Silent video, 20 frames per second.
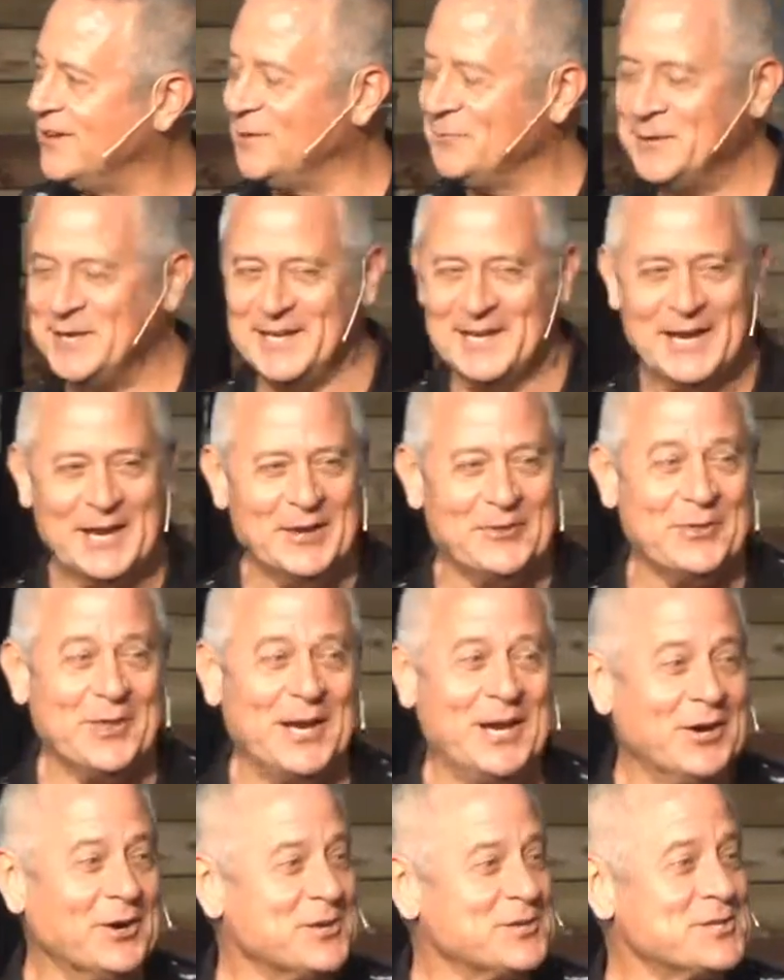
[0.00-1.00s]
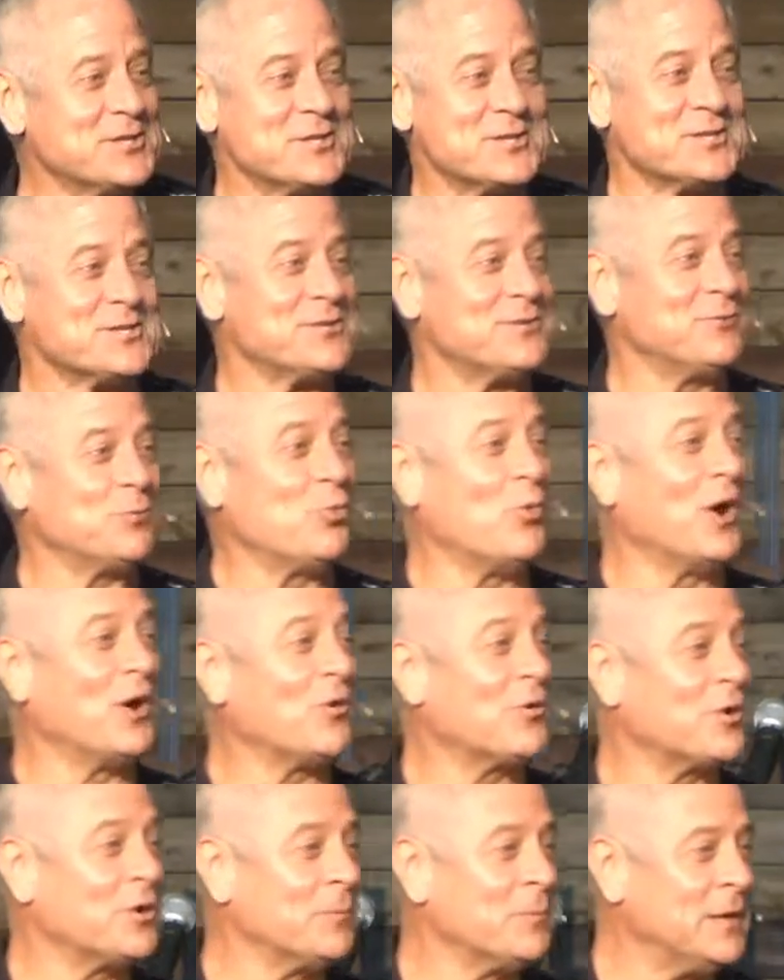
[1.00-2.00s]
I mean, they are just
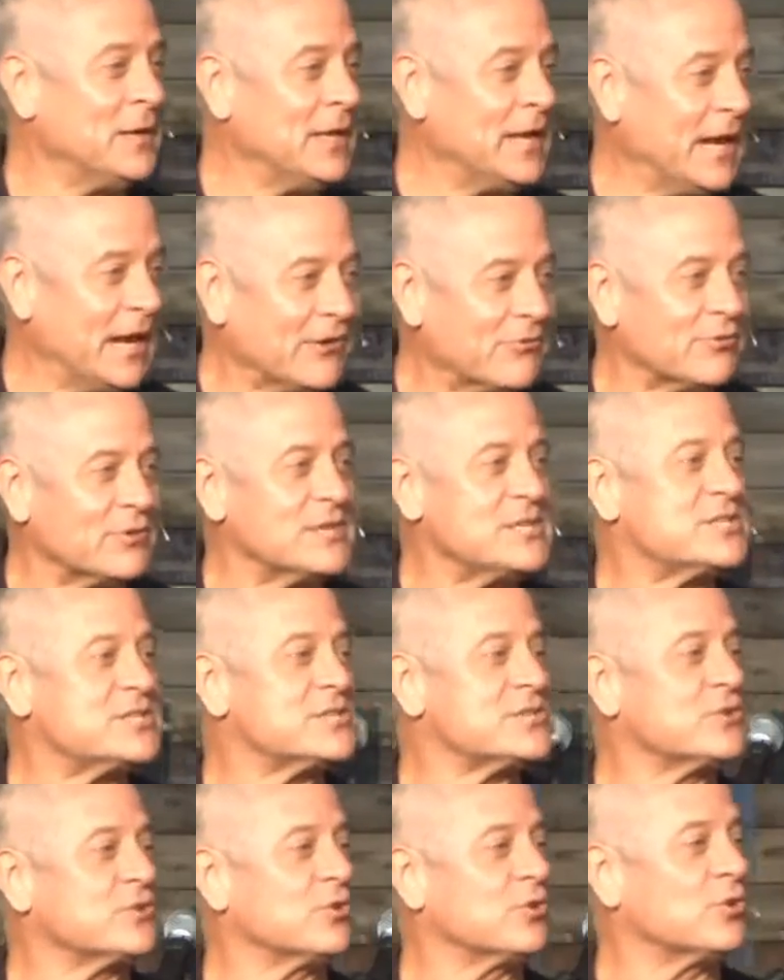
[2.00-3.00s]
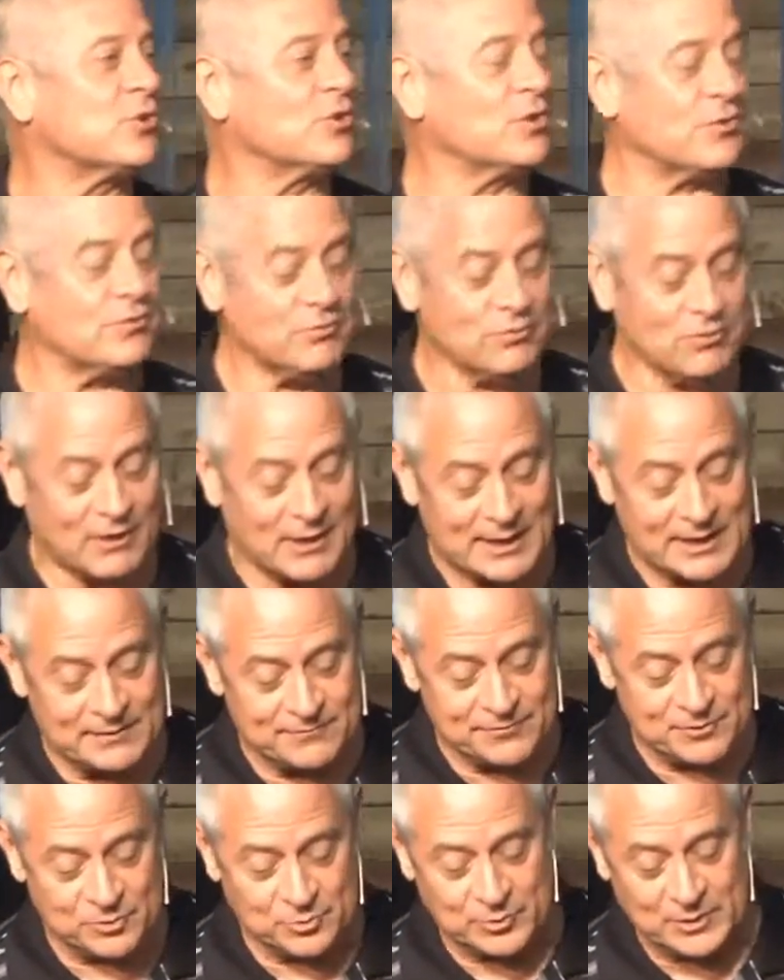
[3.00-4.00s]
welcome in every circle of
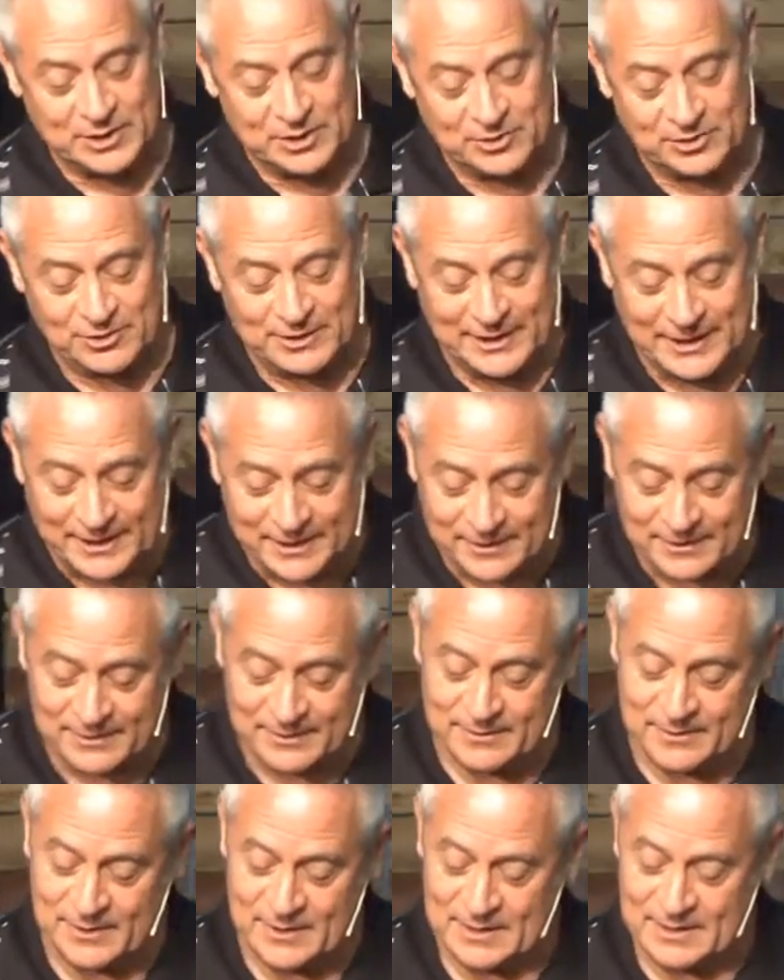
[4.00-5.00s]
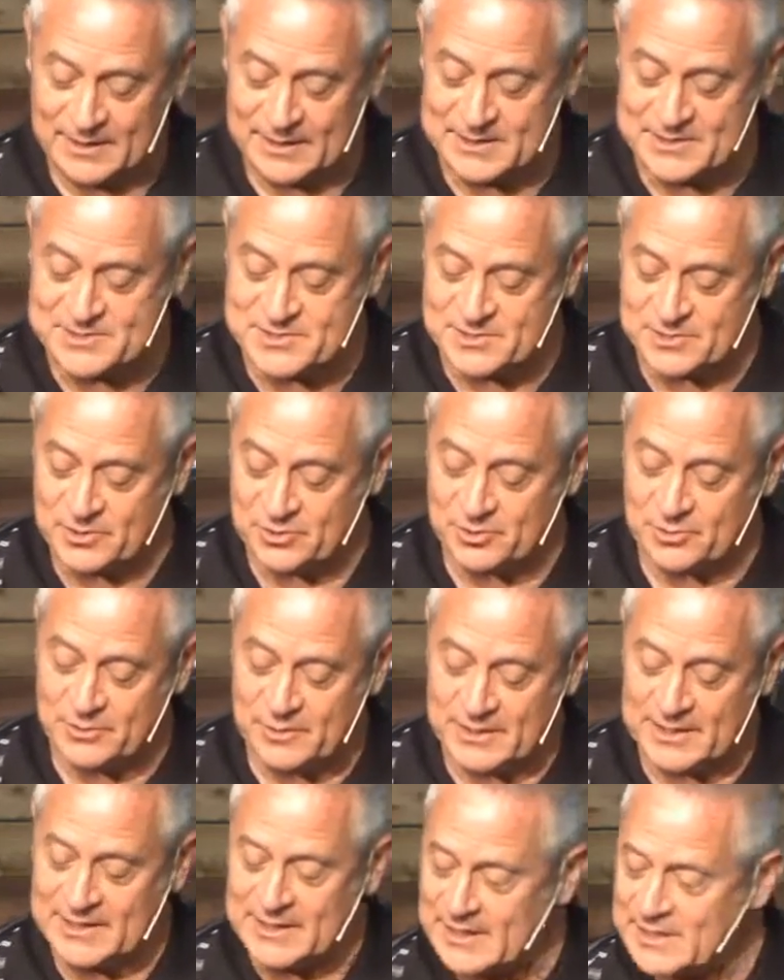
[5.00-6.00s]
life that we are in. And so,
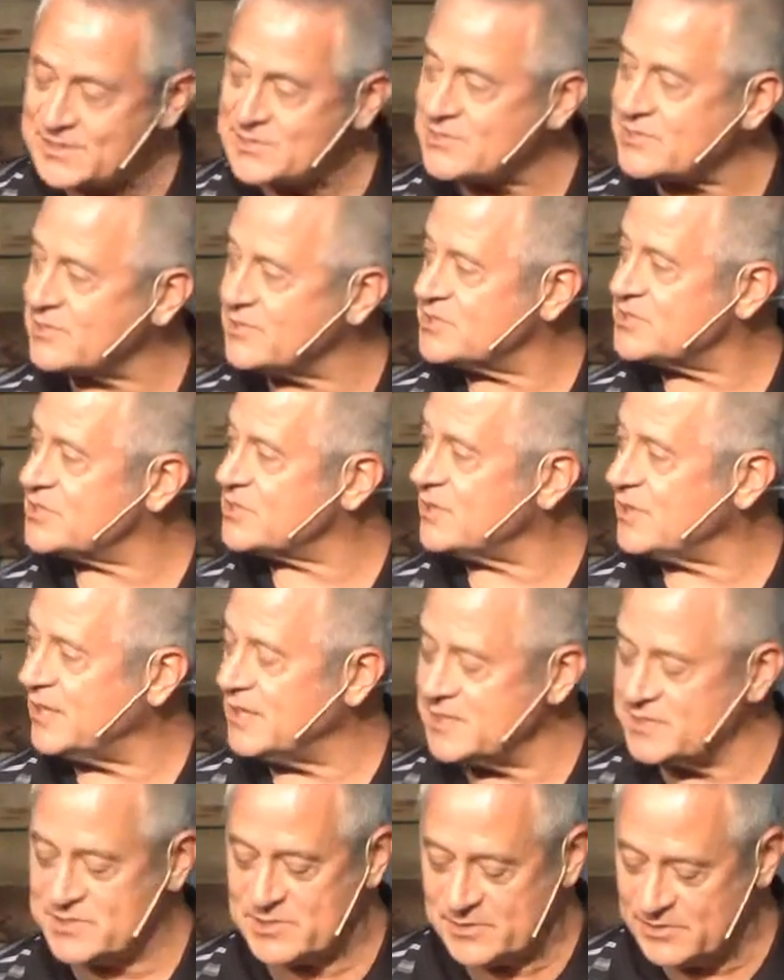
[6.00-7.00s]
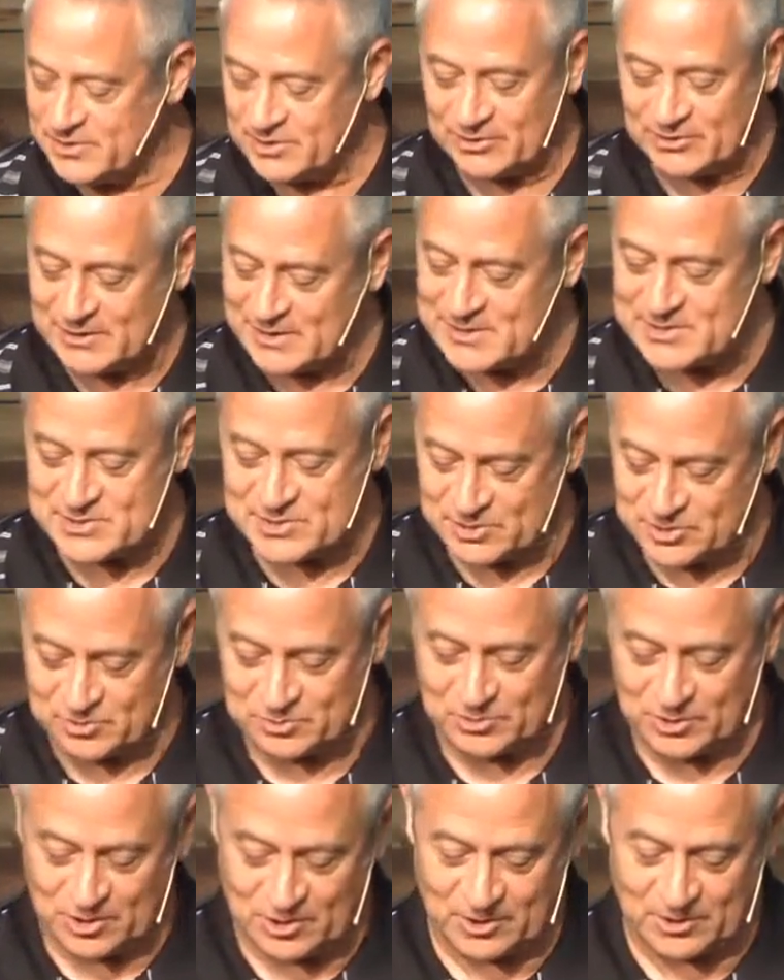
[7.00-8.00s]
against such things, there is no
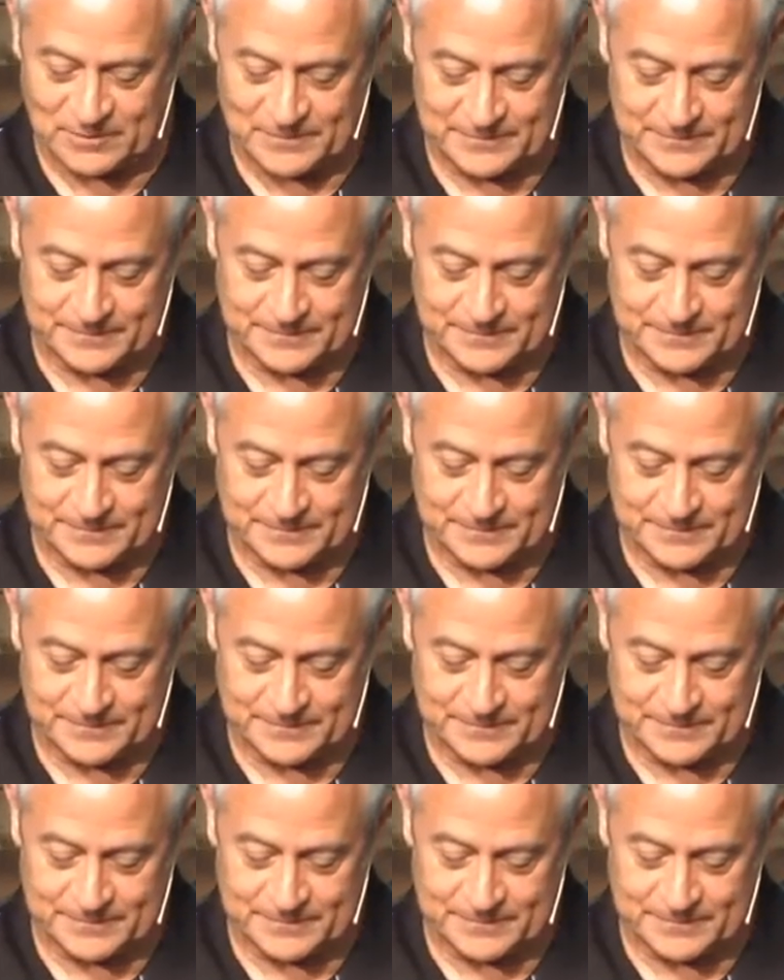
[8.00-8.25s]
law.